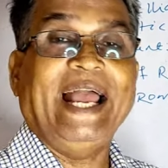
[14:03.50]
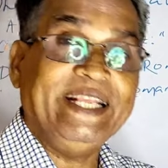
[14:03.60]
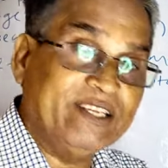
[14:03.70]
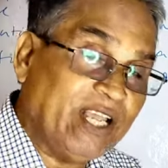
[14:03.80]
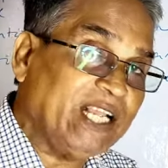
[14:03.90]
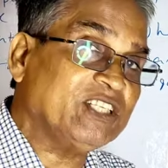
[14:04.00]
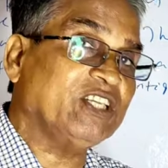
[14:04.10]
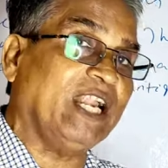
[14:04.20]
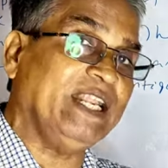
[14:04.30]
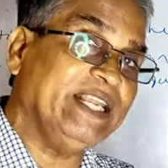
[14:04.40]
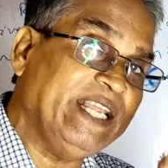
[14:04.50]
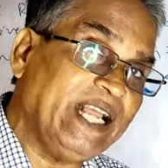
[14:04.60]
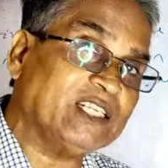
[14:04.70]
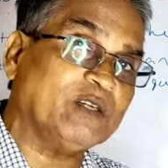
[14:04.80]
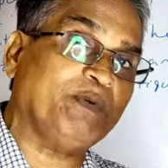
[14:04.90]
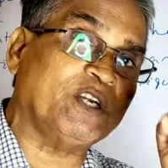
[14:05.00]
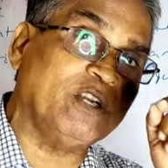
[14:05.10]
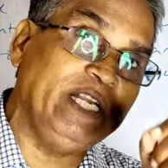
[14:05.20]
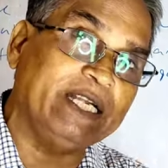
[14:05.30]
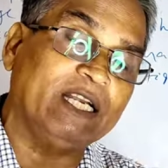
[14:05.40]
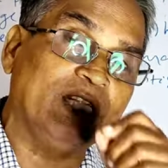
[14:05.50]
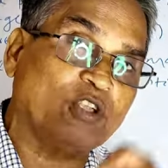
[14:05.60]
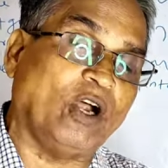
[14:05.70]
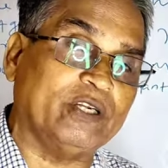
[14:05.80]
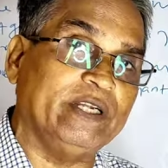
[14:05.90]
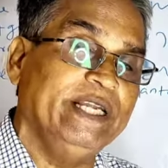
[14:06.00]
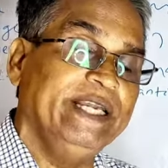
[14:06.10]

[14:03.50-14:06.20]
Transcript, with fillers: I guessed and guessed but little thought.